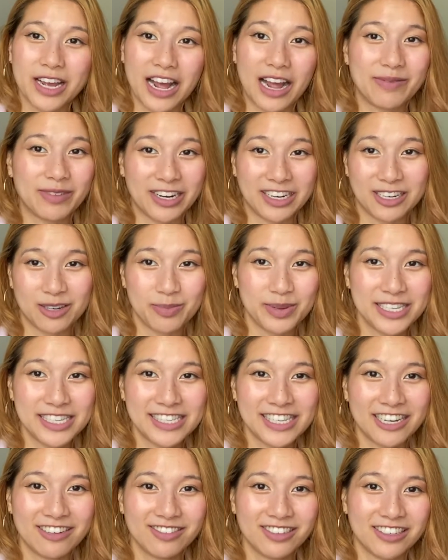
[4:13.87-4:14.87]
I'm not into pee
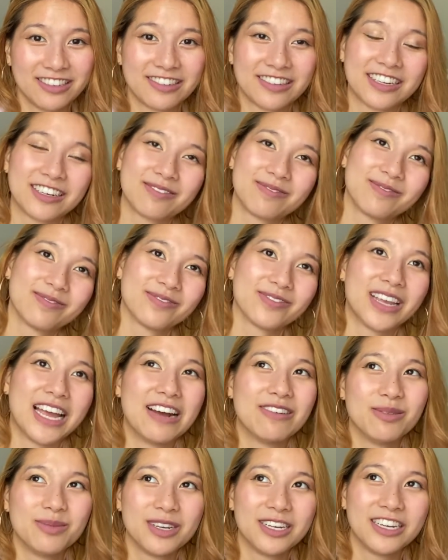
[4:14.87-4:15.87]
stuff, so I was like,
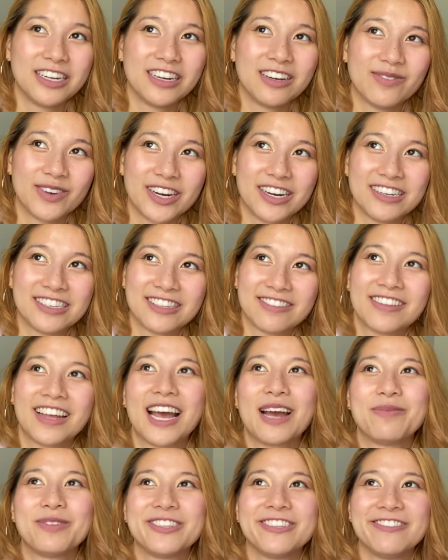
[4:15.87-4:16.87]
I would be embarrassed if that
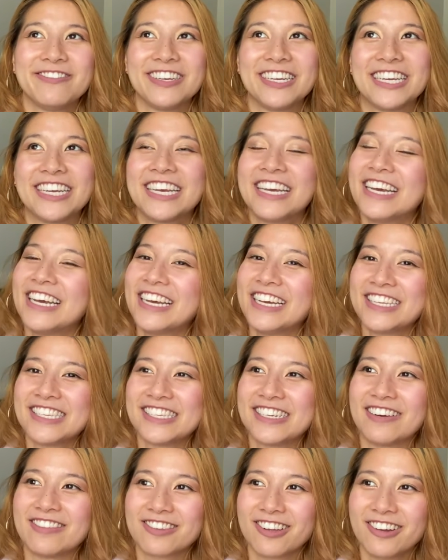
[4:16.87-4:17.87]
happened to me.
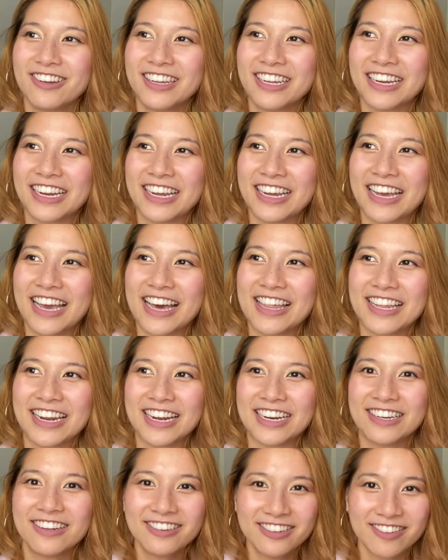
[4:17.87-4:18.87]
So I was holding it, and then
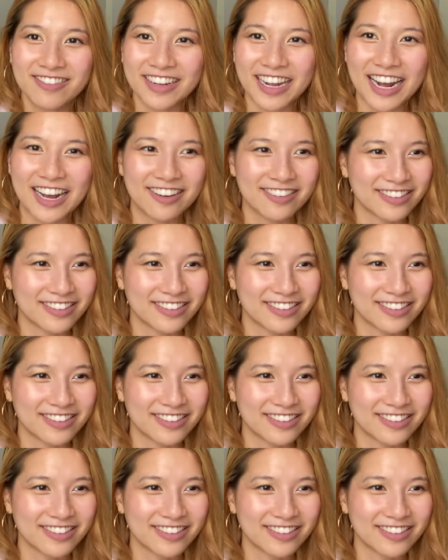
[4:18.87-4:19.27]
I told him that.